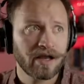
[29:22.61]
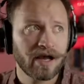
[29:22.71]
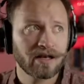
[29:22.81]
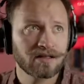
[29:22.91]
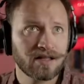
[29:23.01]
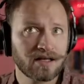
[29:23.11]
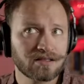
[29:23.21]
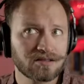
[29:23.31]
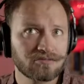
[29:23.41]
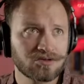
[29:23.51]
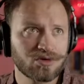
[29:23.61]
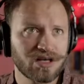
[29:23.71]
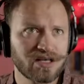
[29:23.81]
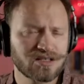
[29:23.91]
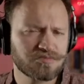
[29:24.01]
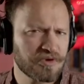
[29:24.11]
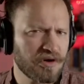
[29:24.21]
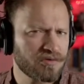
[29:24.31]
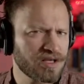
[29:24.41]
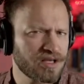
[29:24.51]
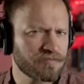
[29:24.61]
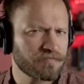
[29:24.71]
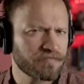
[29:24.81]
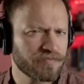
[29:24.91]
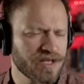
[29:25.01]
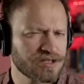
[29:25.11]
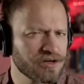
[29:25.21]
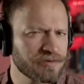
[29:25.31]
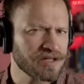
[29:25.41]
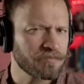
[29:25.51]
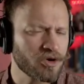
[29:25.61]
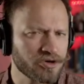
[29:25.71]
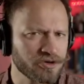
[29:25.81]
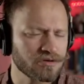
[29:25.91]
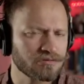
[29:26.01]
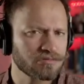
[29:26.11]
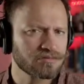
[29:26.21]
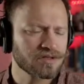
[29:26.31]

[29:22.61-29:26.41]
And in that release, probably is not even the module